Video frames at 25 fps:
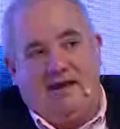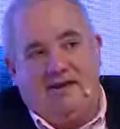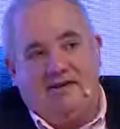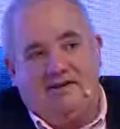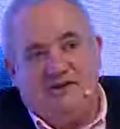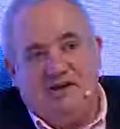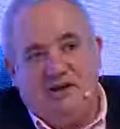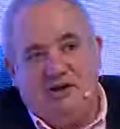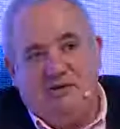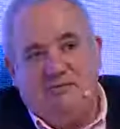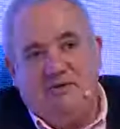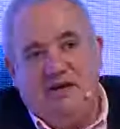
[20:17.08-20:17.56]
and
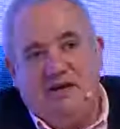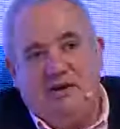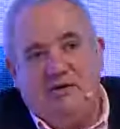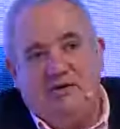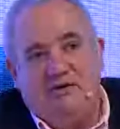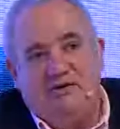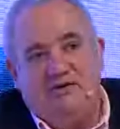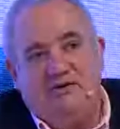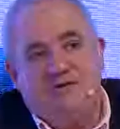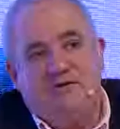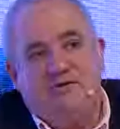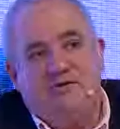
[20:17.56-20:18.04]
genomic
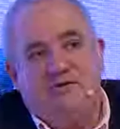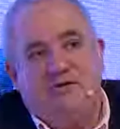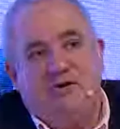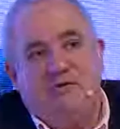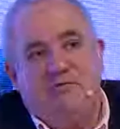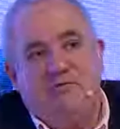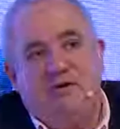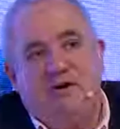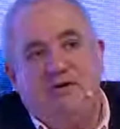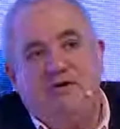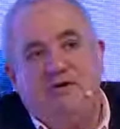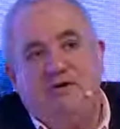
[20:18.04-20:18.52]
also
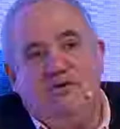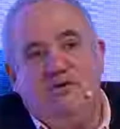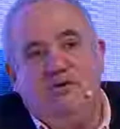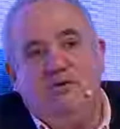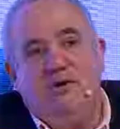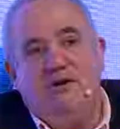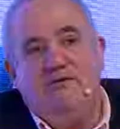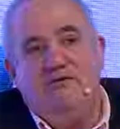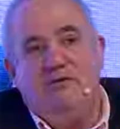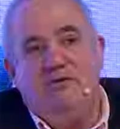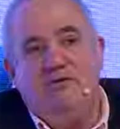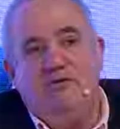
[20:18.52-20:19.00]
opened a
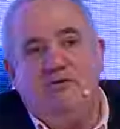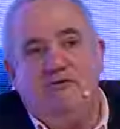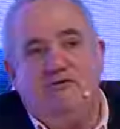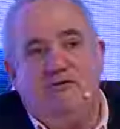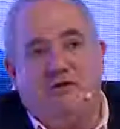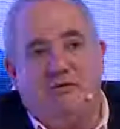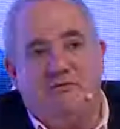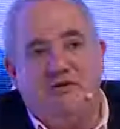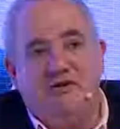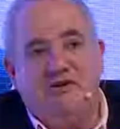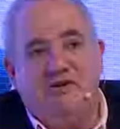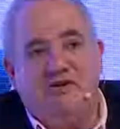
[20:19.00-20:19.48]
new avenue
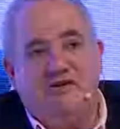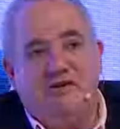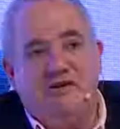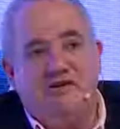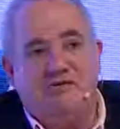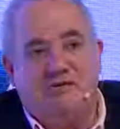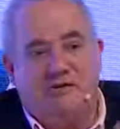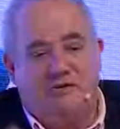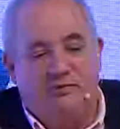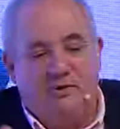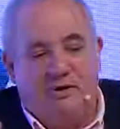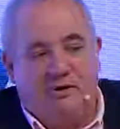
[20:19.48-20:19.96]
for medicine,
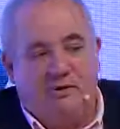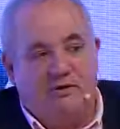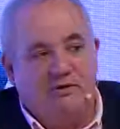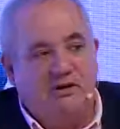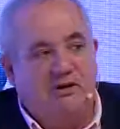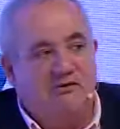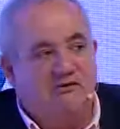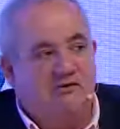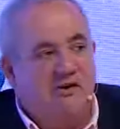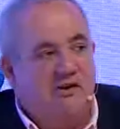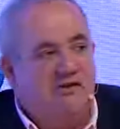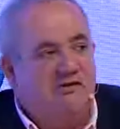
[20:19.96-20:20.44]
what we call
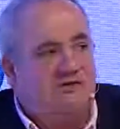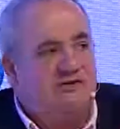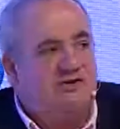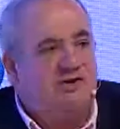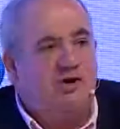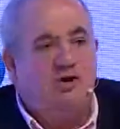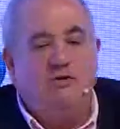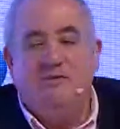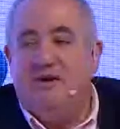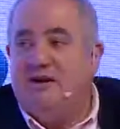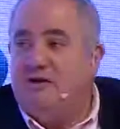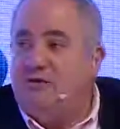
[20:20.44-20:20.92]
in France
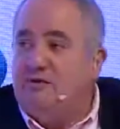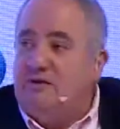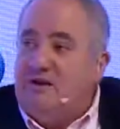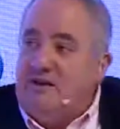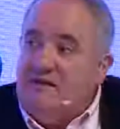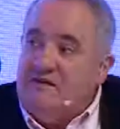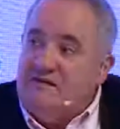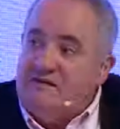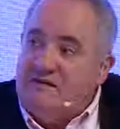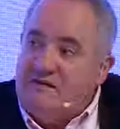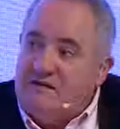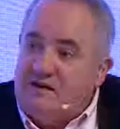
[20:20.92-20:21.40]
genomic
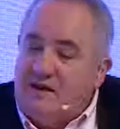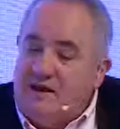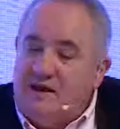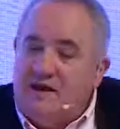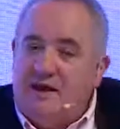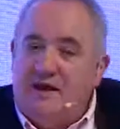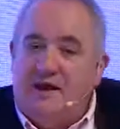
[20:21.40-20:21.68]
twins.